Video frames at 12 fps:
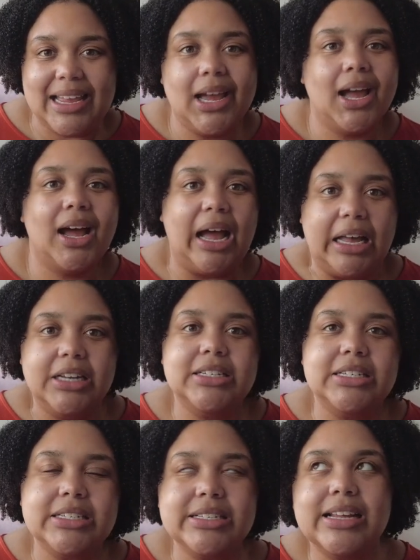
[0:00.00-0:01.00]

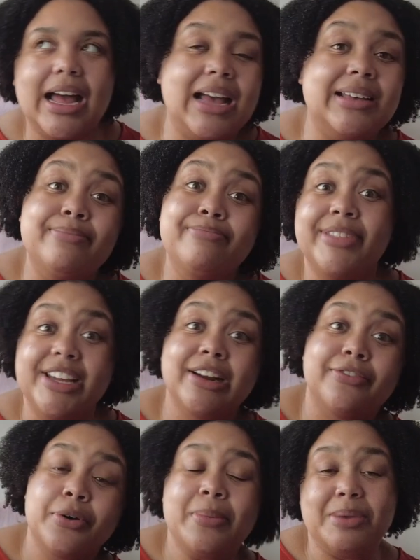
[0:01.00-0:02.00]
and I'm there
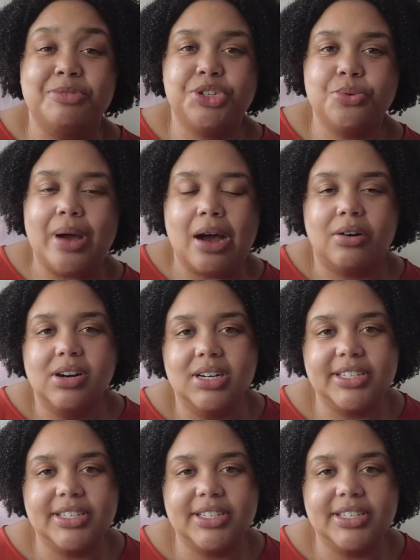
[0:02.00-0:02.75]
for maybe 2 hours.